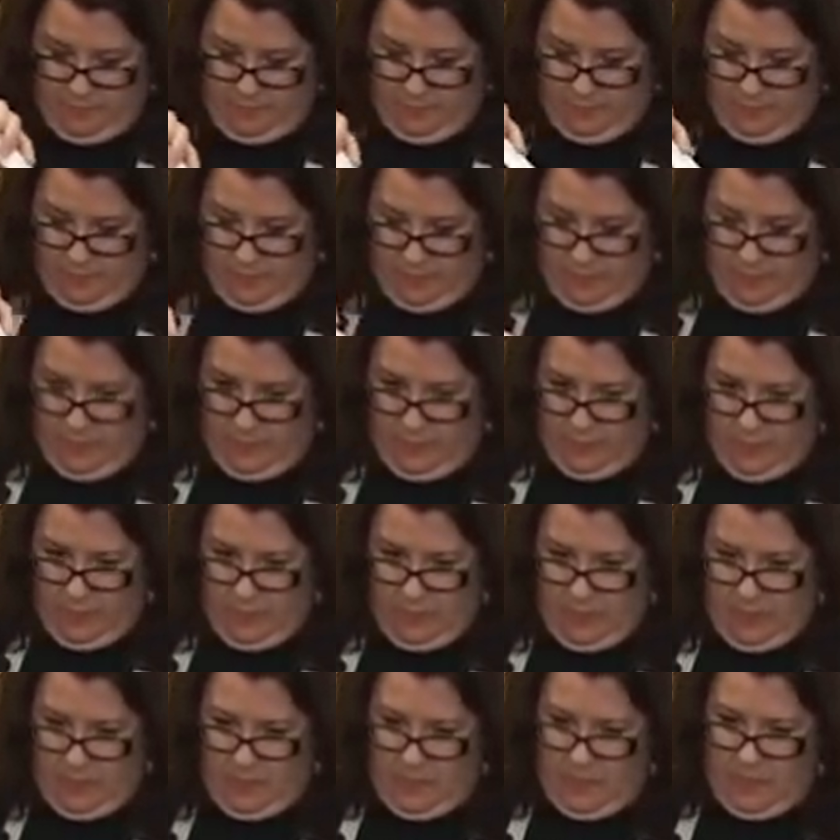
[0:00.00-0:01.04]

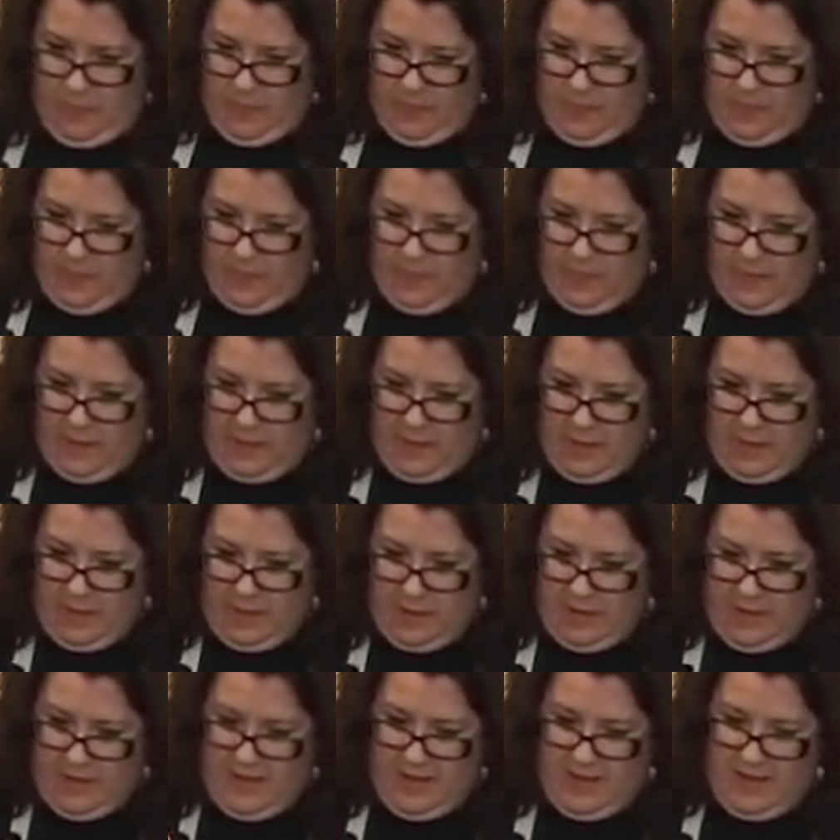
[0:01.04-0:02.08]

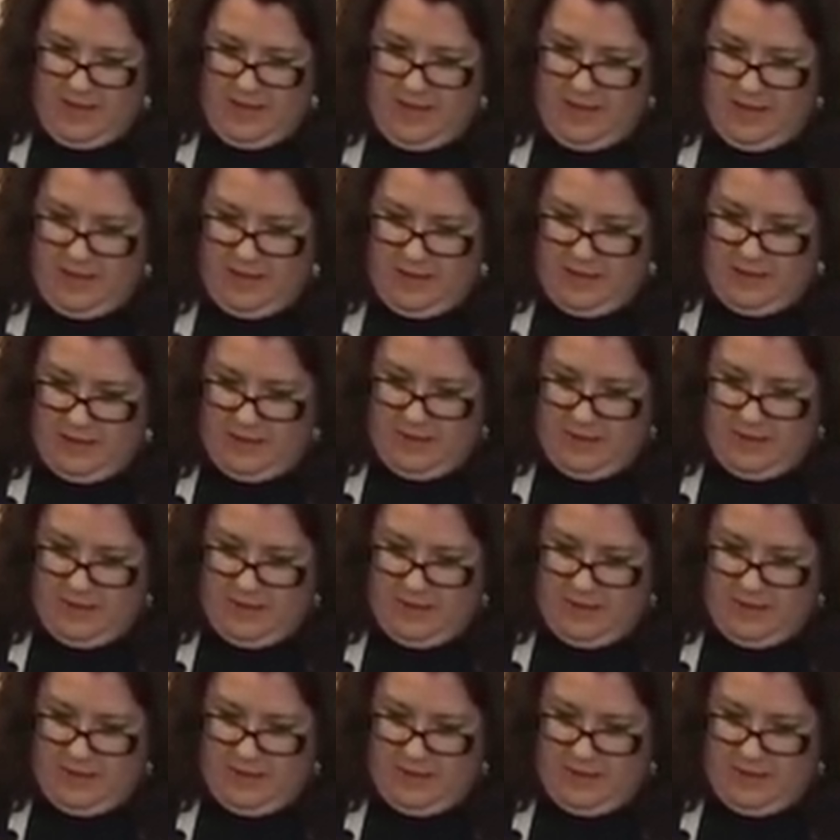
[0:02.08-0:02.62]
No one is speaking in this clip.